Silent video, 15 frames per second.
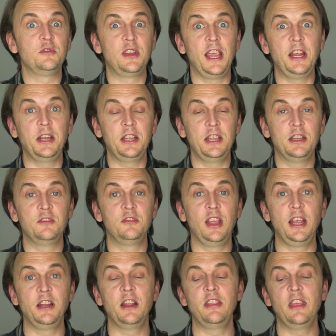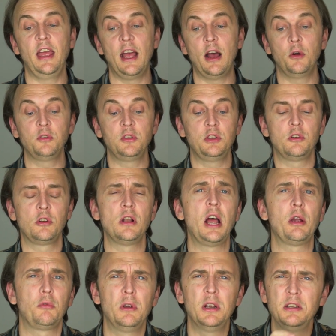data in, data out, and you're
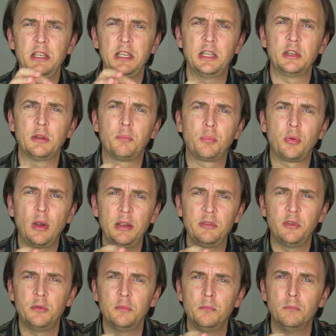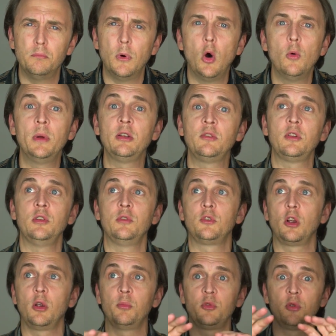not really in the present moment in
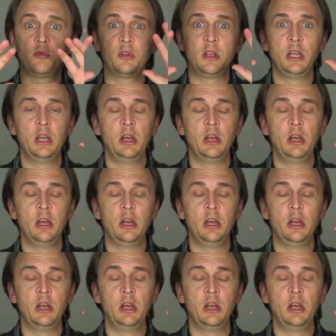terms of